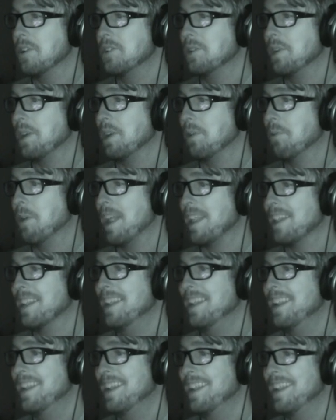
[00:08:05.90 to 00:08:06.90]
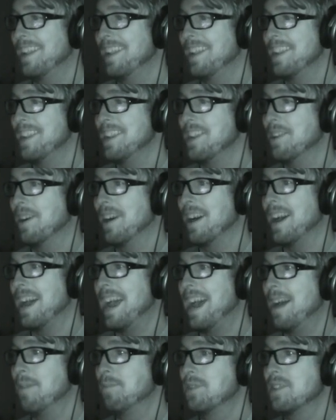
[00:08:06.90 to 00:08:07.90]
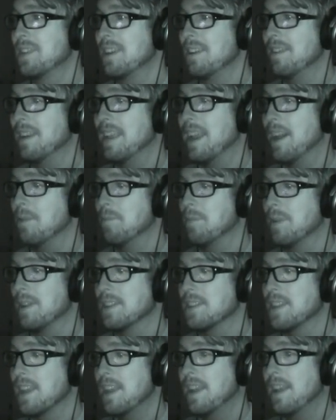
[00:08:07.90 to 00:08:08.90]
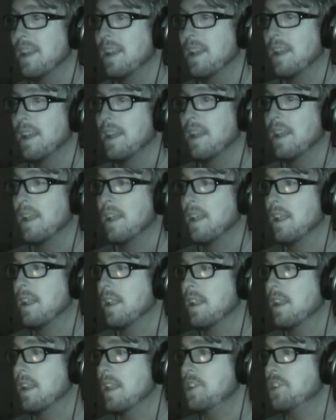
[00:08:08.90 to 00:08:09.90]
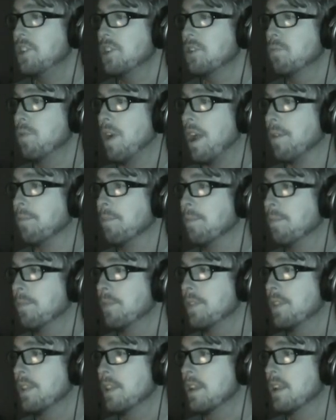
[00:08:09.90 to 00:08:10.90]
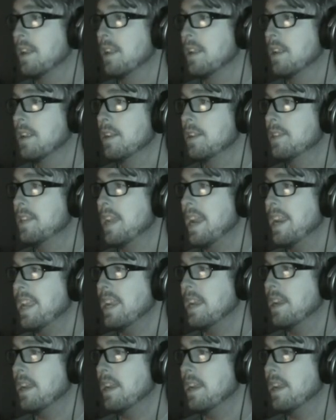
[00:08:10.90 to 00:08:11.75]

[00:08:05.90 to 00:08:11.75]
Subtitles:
doing well. You are absolutely hopeless. Let's just run. Teddy,